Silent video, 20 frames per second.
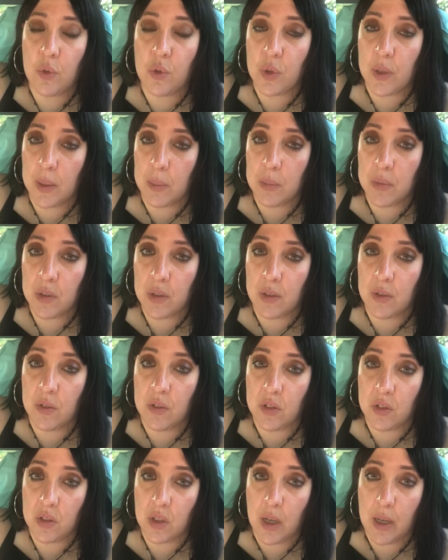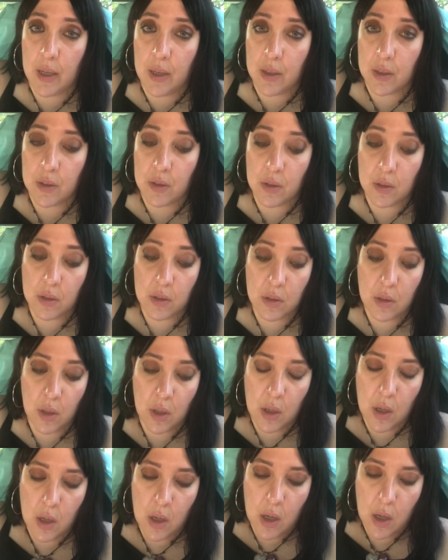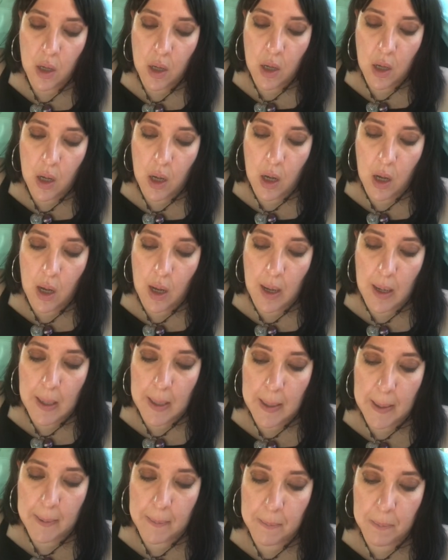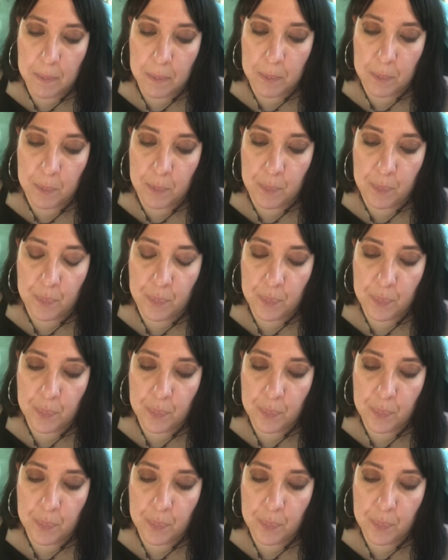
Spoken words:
dreams and desires. Um,